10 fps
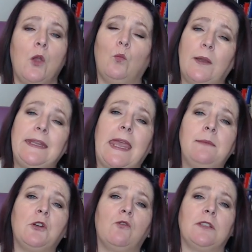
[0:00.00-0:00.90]
When he
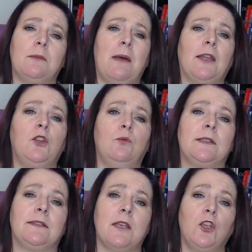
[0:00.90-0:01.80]
came across a man who
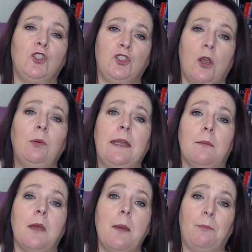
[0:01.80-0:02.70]
was showing
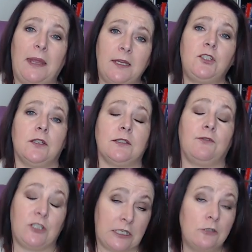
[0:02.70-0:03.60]
him pictures
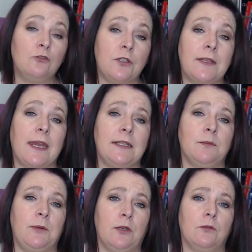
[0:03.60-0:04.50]
of children that he'd
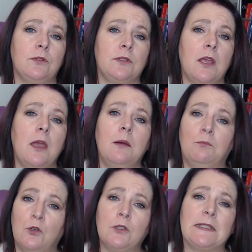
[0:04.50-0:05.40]
abused,
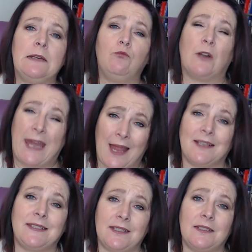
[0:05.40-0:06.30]
Maudsley
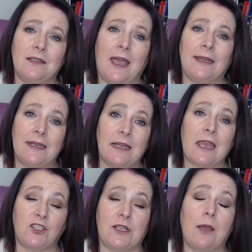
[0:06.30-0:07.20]
reacted and he
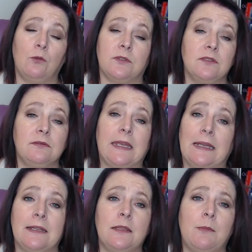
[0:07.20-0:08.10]
lashed out,
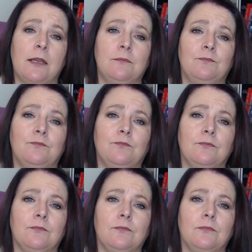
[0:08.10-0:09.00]
killing the man.
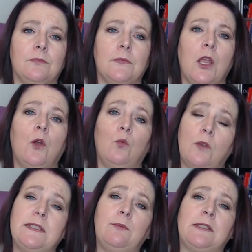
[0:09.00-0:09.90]

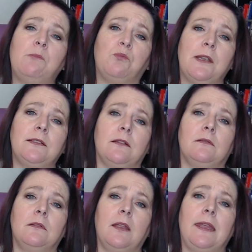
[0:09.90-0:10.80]
Once he was in
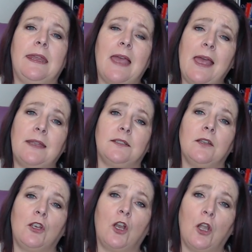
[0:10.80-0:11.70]
prison, he had
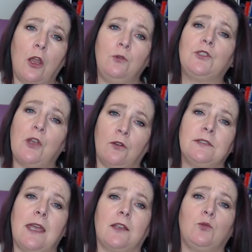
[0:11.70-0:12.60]
close
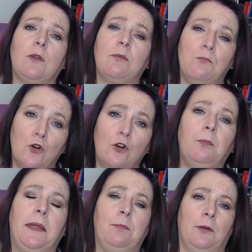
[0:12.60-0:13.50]
contact with
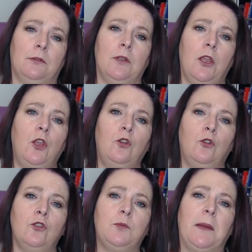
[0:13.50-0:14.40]
more people
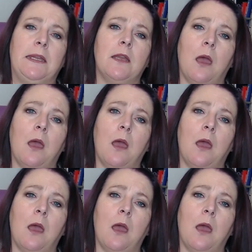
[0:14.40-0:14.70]
who'd been